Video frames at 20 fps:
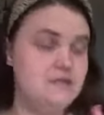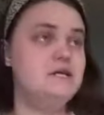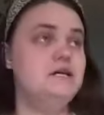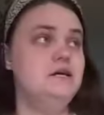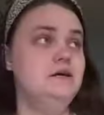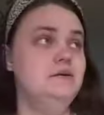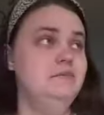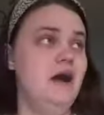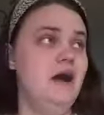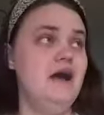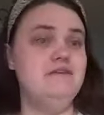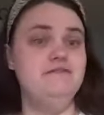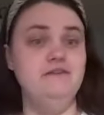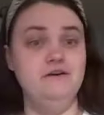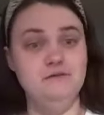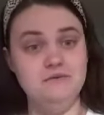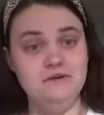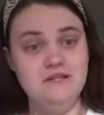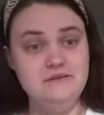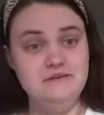Um, I
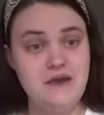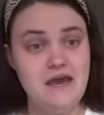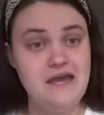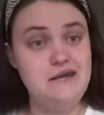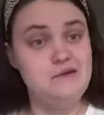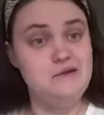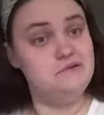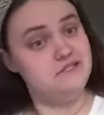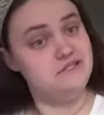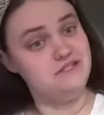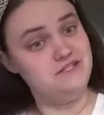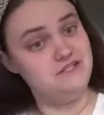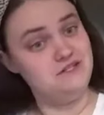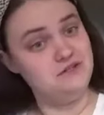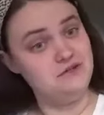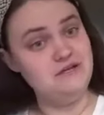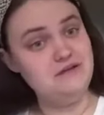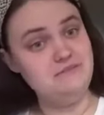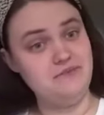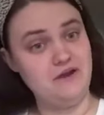felt really bad. It was a
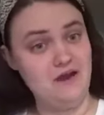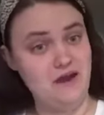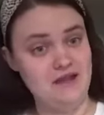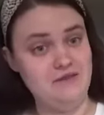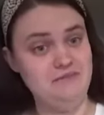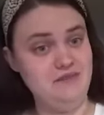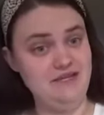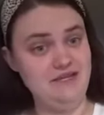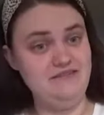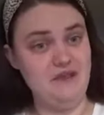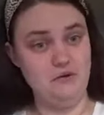student behind me.